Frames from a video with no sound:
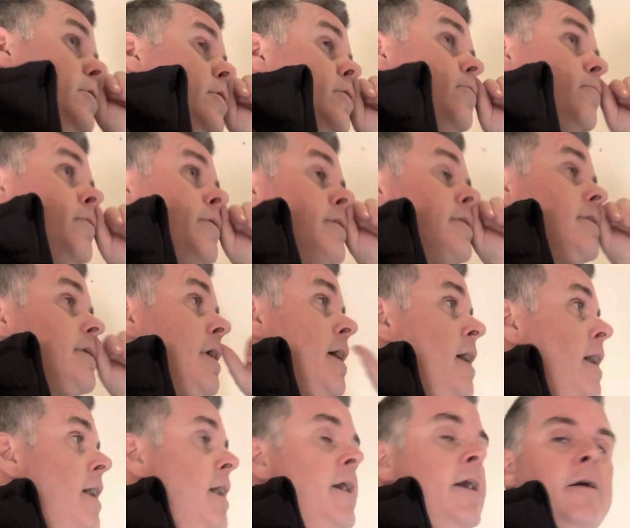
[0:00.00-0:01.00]
with
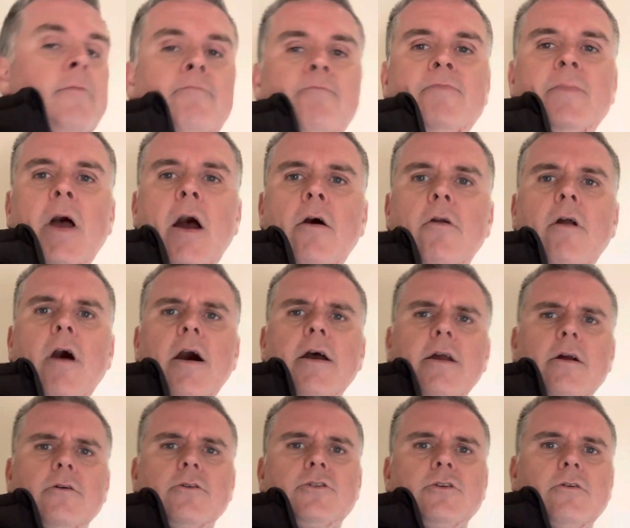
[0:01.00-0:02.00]
our
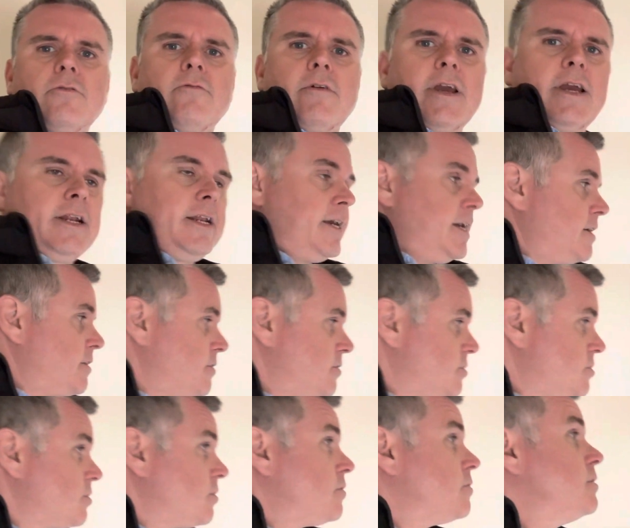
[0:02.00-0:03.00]
IR sun regulator.
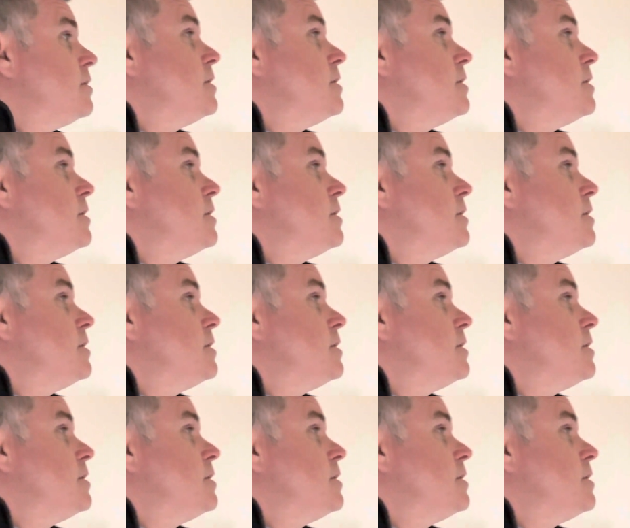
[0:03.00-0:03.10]
So